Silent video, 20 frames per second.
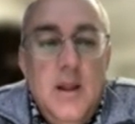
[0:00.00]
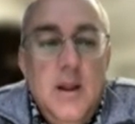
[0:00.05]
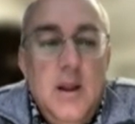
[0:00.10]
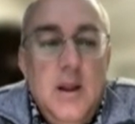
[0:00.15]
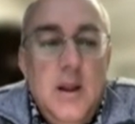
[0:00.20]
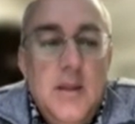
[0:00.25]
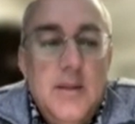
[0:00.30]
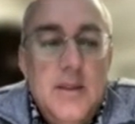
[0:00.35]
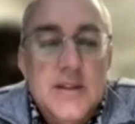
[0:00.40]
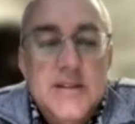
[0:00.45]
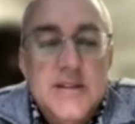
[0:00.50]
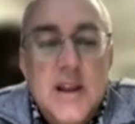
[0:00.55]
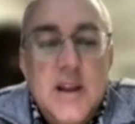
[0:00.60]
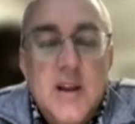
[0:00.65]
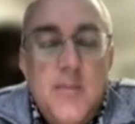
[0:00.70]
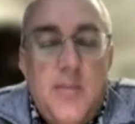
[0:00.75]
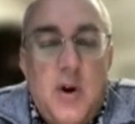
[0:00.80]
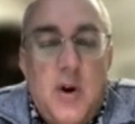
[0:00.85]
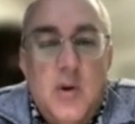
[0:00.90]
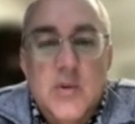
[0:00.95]
The second
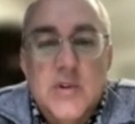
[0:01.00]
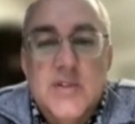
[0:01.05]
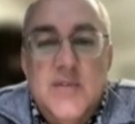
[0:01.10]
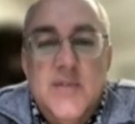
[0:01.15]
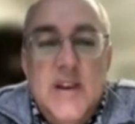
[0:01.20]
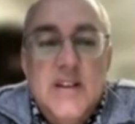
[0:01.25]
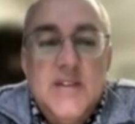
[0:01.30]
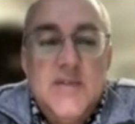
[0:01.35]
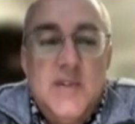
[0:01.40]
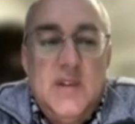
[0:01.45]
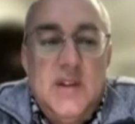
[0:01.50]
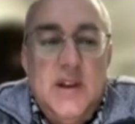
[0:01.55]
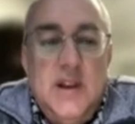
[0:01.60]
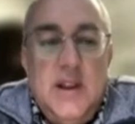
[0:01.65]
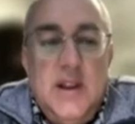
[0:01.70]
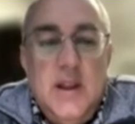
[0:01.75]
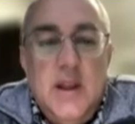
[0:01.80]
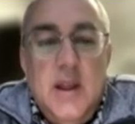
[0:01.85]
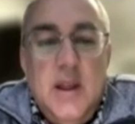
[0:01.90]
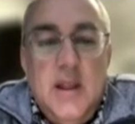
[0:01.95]
part was face
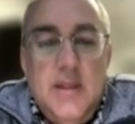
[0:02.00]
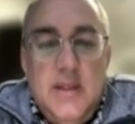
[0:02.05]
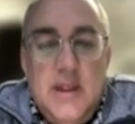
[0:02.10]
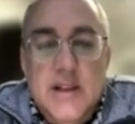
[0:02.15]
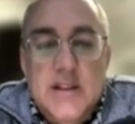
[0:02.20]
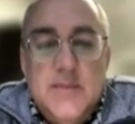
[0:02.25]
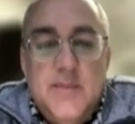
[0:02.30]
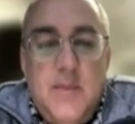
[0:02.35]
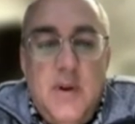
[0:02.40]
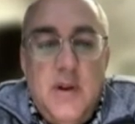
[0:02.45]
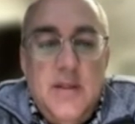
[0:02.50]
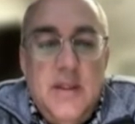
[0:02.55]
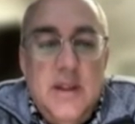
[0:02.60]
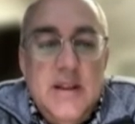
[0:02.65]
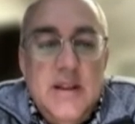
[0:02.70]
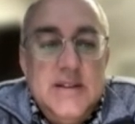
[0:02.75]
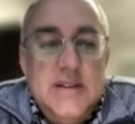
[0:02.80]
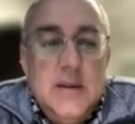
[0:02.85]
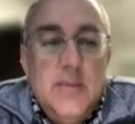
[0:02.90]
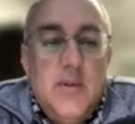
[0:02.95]
validity. These
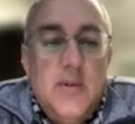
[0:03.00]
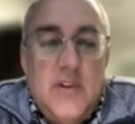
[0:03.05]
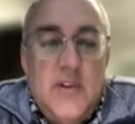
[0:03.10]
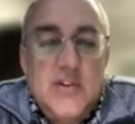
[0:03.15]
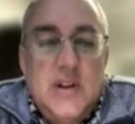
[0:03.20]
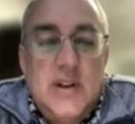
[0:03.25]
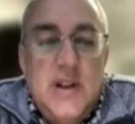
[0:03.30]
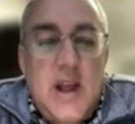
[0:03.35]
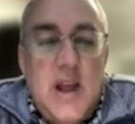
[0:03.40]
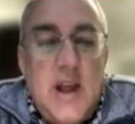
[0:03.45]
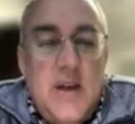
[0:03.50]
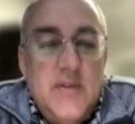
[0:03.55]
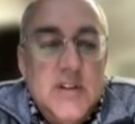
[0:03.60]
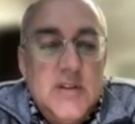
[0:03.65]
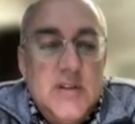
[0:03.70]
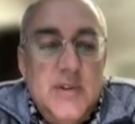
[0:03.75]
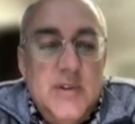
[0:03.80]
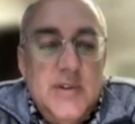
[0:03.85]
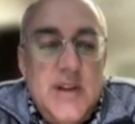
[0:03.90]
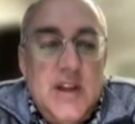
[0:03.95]
zebrafish that have this
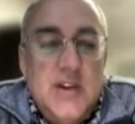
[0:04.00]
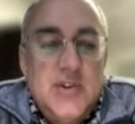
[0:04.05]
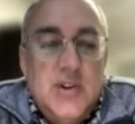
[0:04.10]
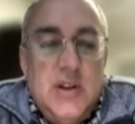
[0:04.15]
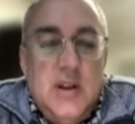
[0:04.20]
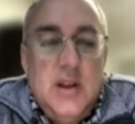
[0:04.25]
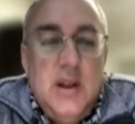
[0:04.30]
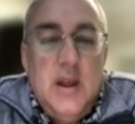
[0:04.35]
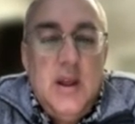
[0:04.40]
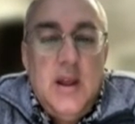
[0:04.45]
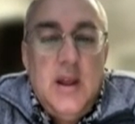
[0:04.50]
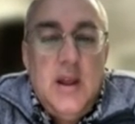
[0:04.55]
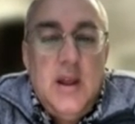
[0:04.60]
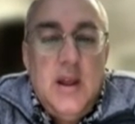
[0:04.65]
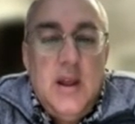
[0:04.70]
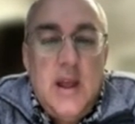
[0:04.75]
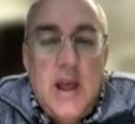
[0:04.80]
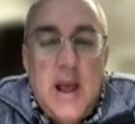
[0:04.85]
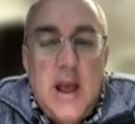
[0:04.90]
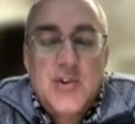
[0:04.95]
mutation
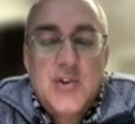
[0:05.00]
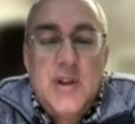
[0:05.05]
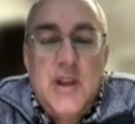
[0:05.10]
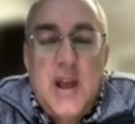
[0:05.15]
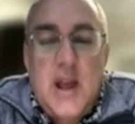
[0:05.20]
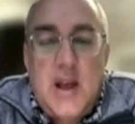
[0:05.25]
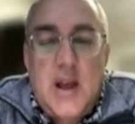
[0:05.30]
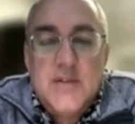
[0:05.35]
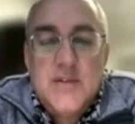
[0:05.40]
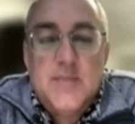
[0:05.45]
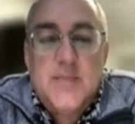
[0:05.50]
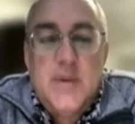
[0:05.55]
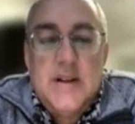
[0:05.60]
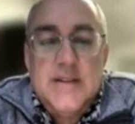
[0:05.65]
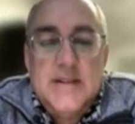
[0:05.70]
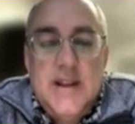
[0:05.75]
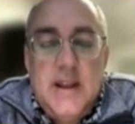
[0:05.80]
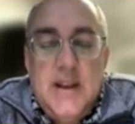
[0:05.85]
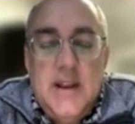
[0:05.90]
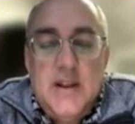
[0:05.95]
actually have
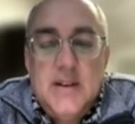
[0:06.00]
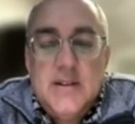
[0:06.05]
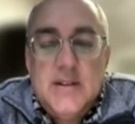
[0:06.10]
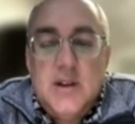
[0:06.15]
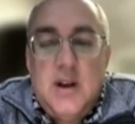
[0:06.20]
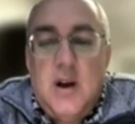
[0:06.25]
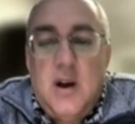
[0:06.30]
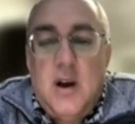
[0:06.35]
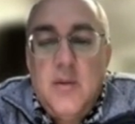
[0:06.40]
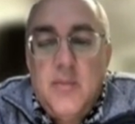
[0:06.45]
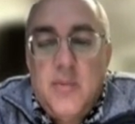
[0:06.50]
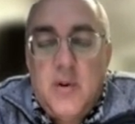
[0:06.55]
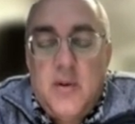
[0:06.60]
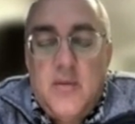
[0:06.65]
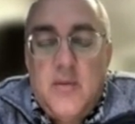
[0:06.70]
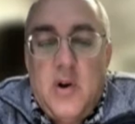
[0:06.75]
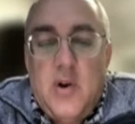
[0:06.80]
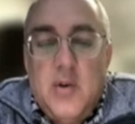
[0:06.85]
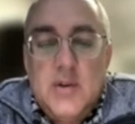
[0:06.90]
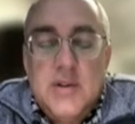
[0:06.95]
spontaneous,
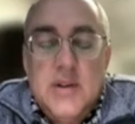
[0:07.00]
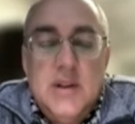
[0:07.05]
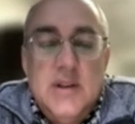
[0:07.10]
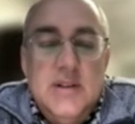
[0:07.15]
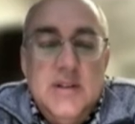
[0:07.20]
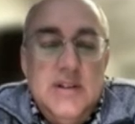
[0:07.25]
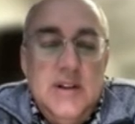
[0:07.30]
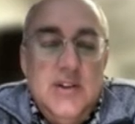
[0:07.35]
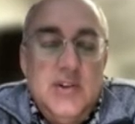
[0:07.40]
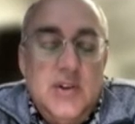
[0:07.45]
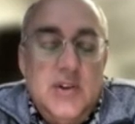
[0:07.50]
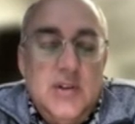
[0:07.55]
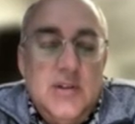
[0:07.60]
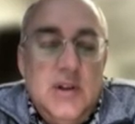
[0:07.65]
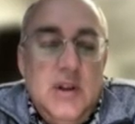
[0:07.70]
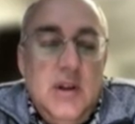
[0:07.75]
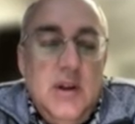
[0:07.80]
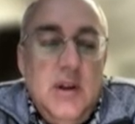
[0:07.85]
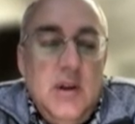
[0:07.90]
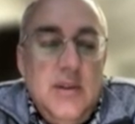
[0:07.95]
unprovoked seizures.
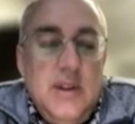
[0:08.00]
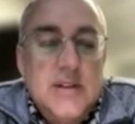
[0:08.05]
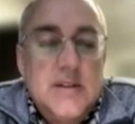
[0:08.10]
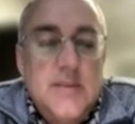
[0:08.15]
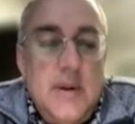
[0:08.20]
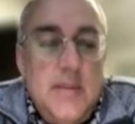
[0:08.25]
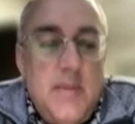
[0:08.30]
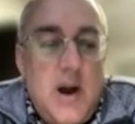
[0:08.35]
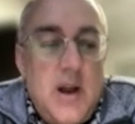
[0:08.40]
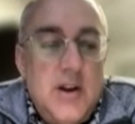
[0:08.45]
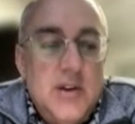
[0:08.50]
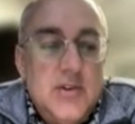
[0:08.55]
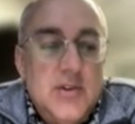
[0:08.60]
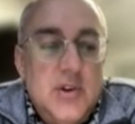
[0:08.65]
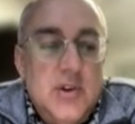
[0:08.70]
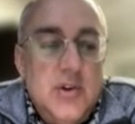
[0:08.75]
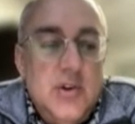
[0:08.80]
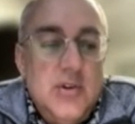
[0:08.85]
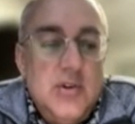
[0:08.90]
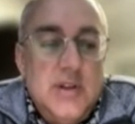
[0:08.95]
These can be monitored
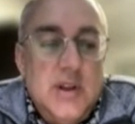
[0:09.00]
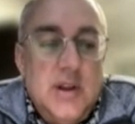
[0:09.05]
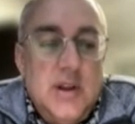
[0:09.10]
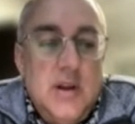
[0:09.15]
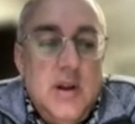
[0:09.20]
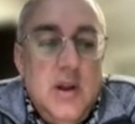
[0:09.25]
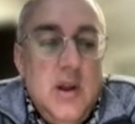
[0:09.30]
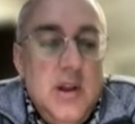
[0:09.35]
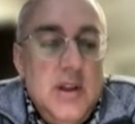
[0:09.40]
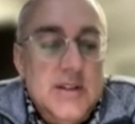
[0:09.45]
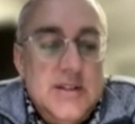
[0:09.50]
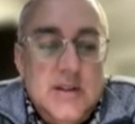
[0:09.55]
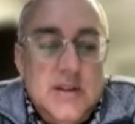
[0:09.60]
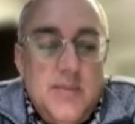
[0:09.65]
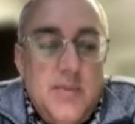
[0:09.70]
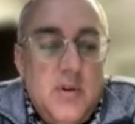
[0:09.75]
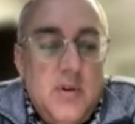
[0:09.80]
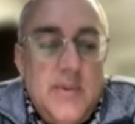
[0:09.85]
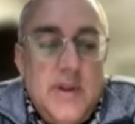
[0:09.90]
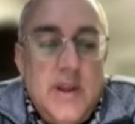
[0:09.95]
using
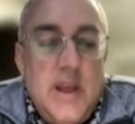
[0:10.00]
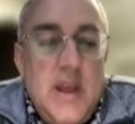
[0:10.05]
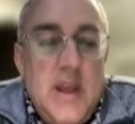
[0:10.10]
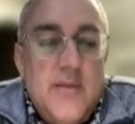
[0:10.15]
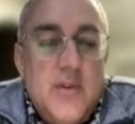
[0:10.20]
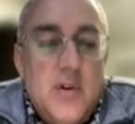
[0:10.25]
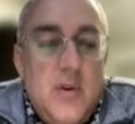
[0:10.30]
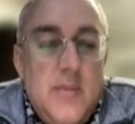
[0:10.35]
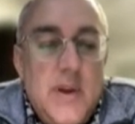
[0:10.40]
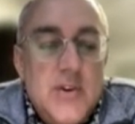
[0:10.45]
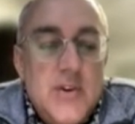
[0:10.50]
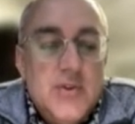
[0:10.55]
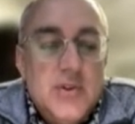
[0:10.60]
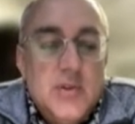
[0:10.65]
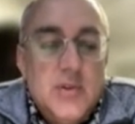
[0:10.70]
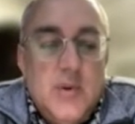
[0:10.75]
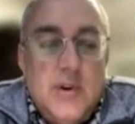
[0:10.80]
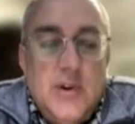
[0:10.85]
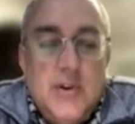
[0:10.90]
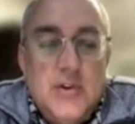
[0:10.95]
simple behavioral measures
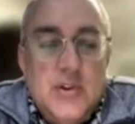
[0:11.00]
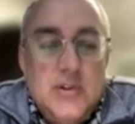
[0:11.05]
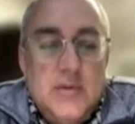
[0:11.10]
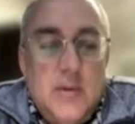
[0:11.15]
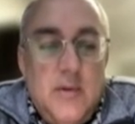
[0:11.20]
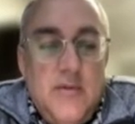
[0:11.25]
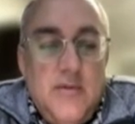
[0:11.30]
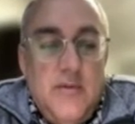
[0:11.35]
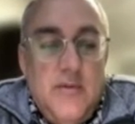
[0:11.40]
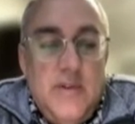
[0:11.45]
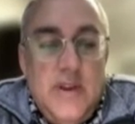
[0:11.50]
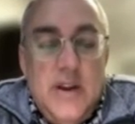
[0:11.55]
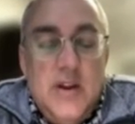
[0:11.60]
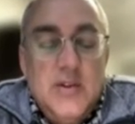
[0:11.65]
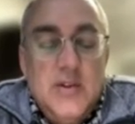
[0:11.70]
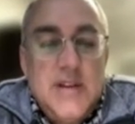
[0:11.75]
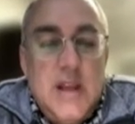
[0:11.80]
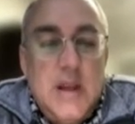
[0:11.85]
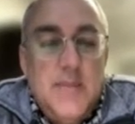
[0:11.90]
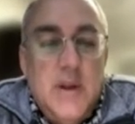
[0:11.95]
where you're just
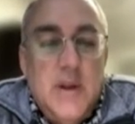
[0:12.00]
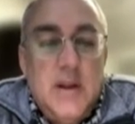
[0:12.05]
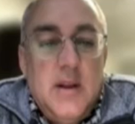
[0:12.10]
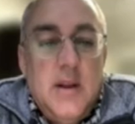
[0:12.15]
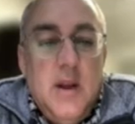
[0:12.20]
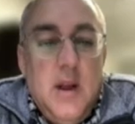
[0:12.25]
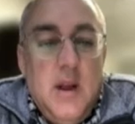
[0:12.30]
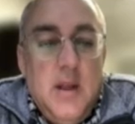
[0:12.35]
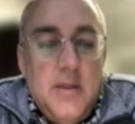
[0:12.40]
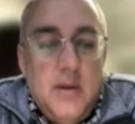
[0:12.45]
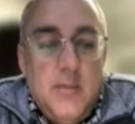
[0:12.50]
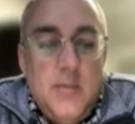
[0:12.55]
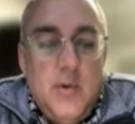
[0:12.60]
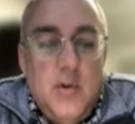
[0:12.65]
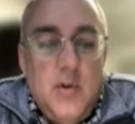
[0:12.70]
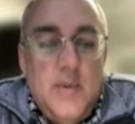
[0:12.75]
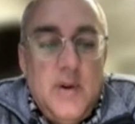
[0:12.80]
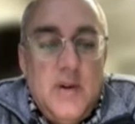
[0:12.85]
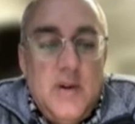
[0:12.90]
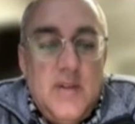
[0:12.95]
videotaping the
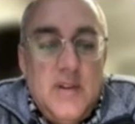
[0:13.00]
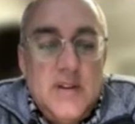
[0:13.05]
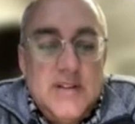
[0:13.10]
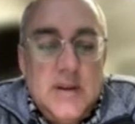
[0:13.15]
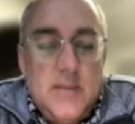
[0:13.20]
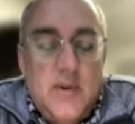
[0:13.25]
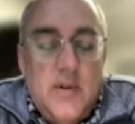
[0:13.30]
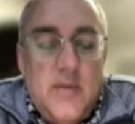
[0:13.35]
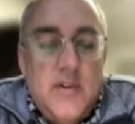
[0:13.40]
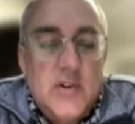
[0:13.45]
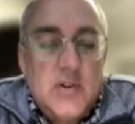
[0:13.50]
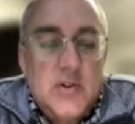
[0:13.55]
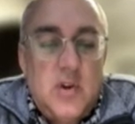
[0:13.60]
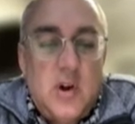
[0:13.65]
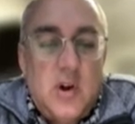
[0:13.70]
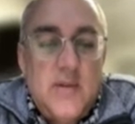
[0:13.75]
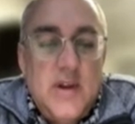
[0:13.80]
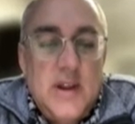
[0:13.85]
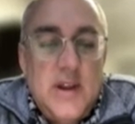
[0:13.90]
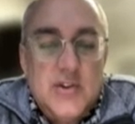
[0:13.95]
movement of the zebrafish
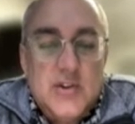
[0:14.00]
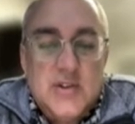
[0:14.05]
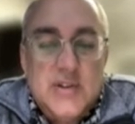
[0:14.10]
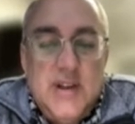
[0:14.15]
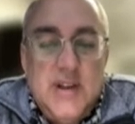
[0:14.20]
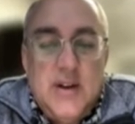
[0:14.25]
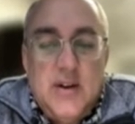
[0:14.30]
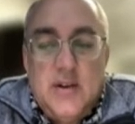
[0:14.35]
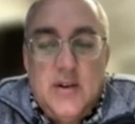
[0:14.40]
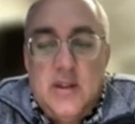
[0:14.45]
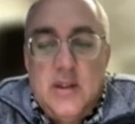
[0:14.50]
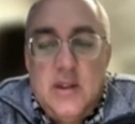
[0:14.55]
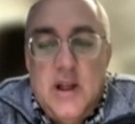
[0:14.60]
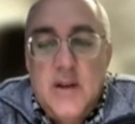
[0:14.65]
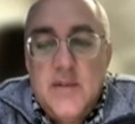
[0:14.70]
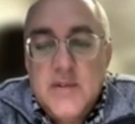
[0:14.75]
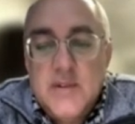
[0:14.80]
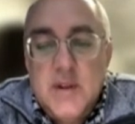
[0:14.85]
larvae, as you see here on the left.